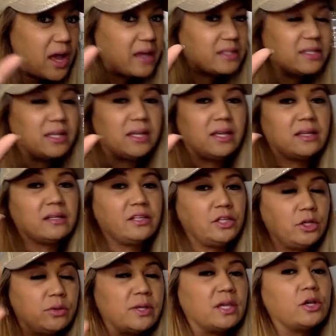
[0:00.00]
I did it.
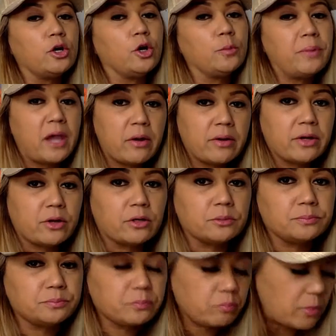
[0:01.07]
You can go Peridot.
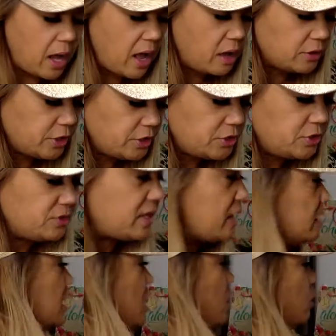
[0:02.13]
How do you do
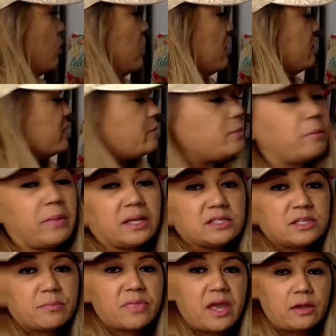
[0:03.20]
that? Well, the
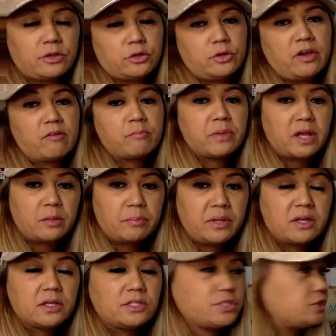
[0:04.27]
momentum that you have built
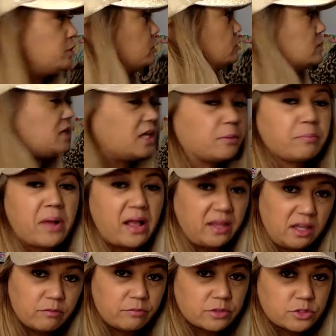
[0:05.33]
because you did buy
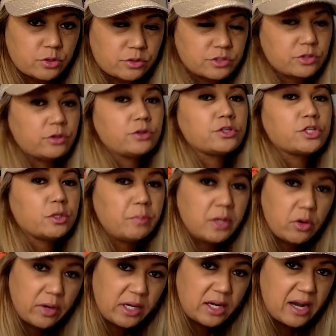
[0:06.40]
inventory, so you should be
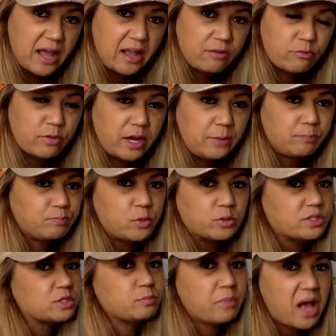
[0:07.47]
going live, right? Don't
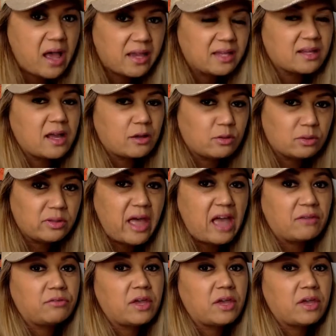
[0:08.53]
just buy and not go live.